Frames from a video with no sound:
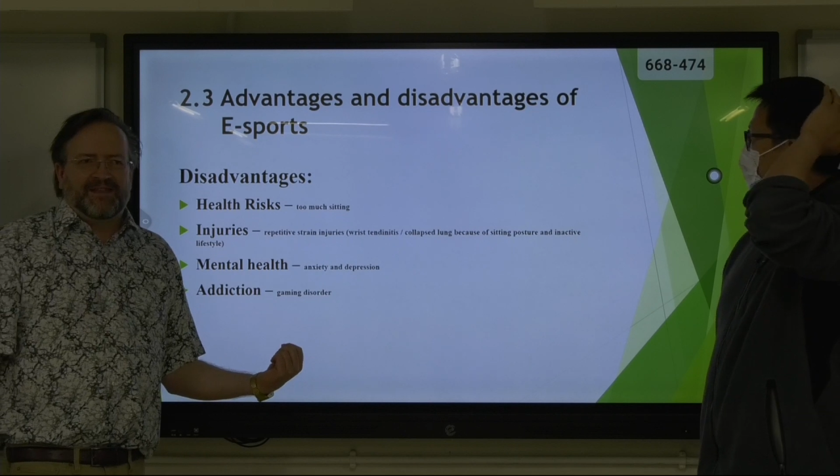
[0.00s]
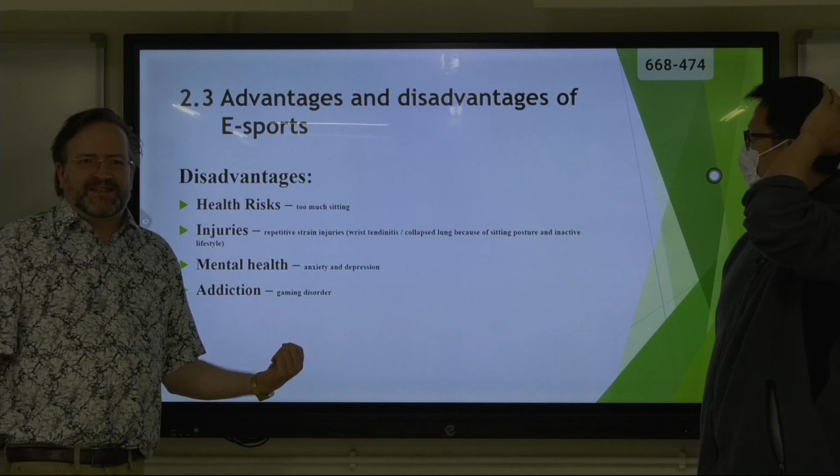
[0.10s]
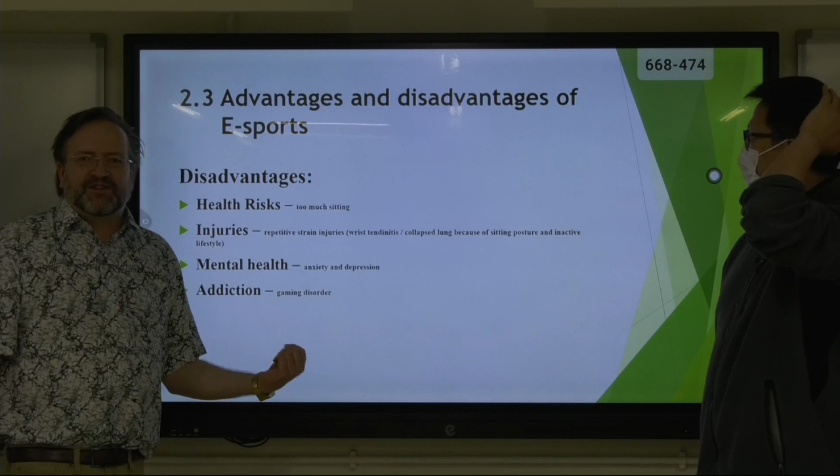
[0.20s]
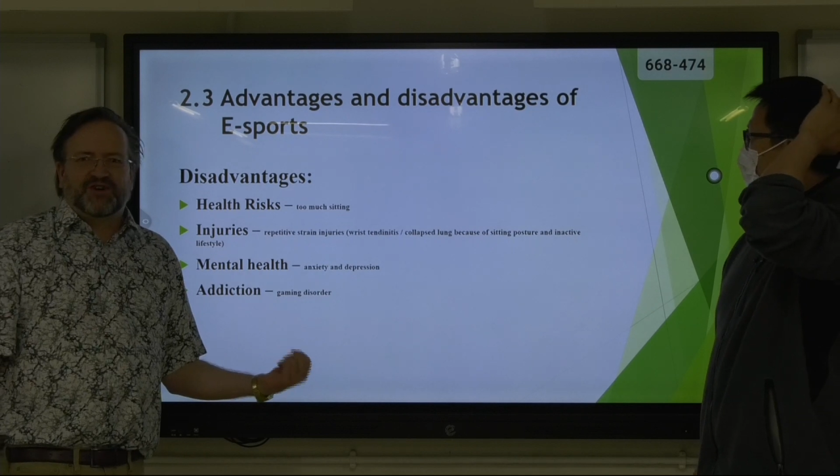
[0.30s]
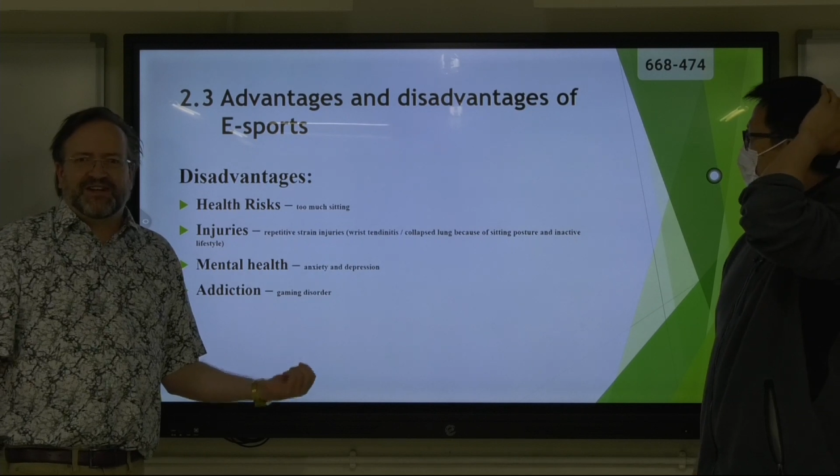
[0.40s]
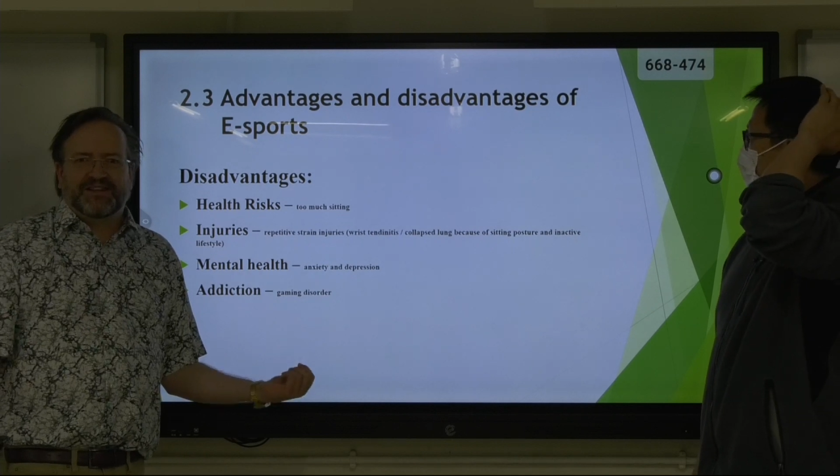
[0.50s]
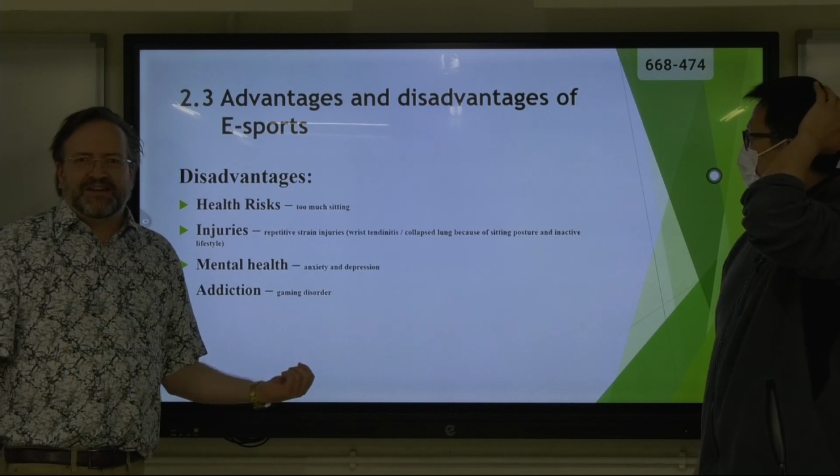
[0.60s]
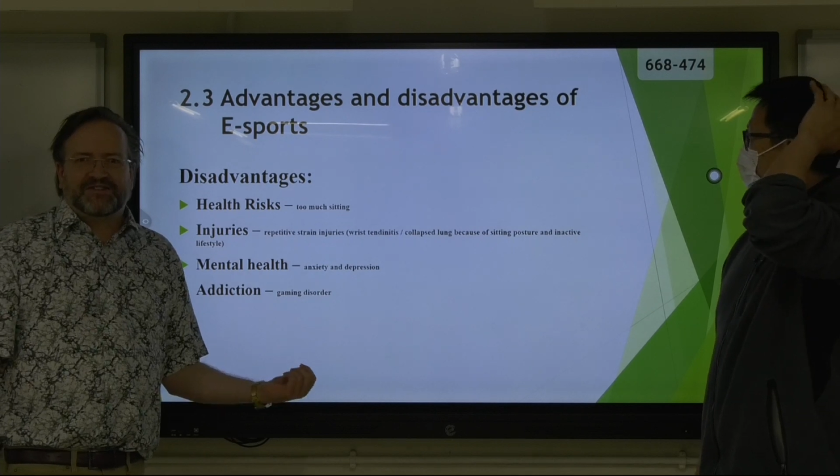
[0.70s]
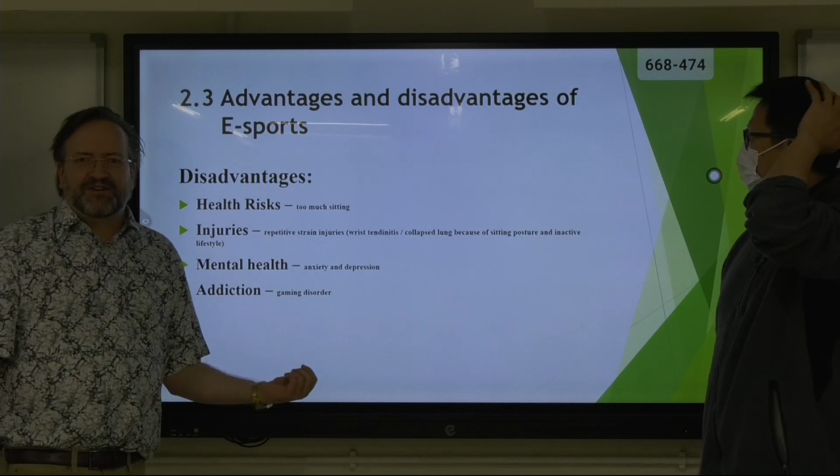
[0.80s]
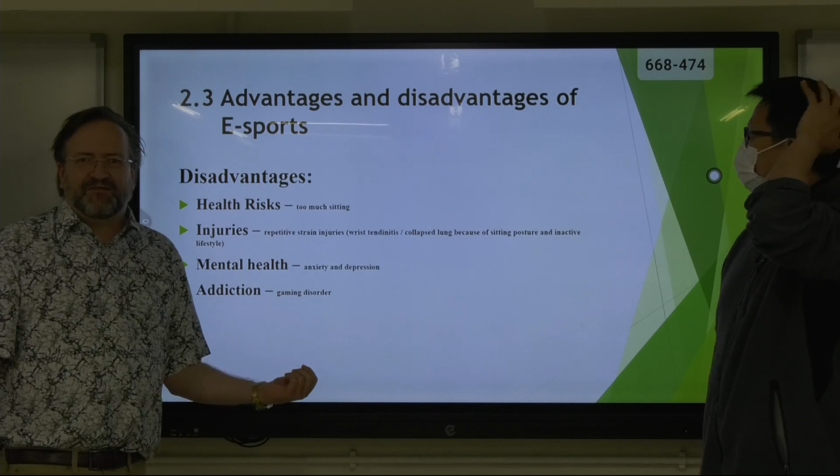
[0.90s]
that's a good
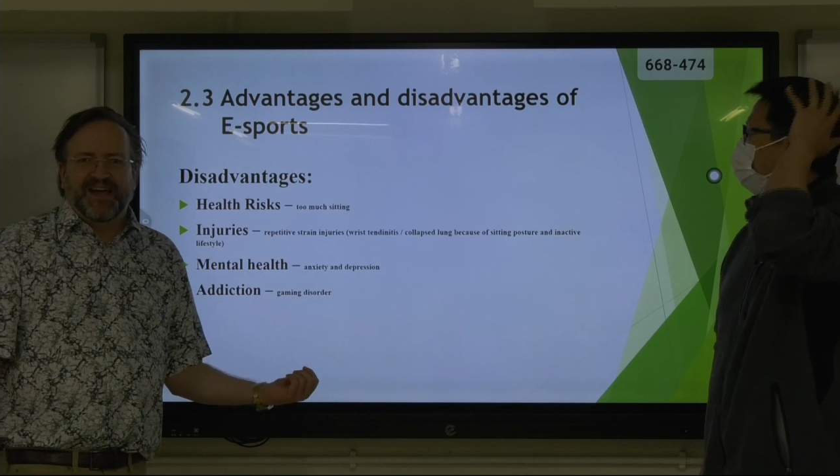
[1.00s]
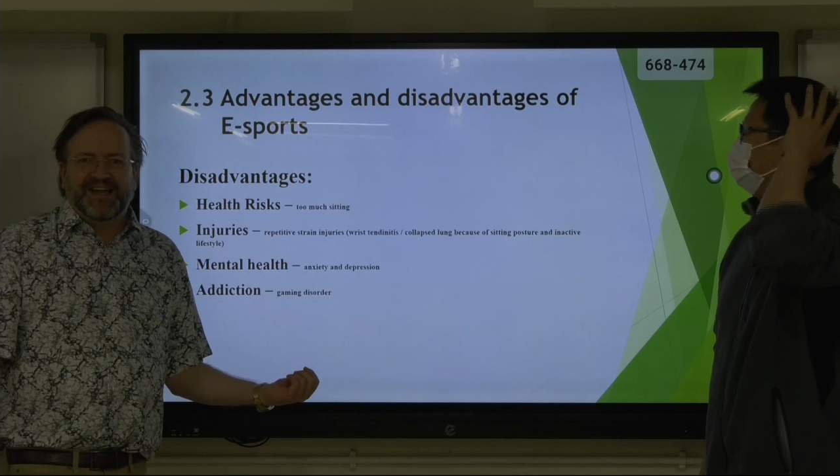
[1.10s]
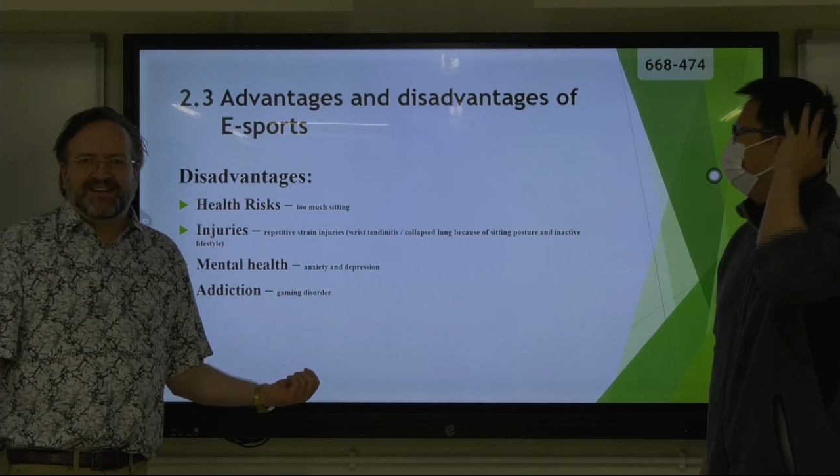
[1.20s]
addiction, right?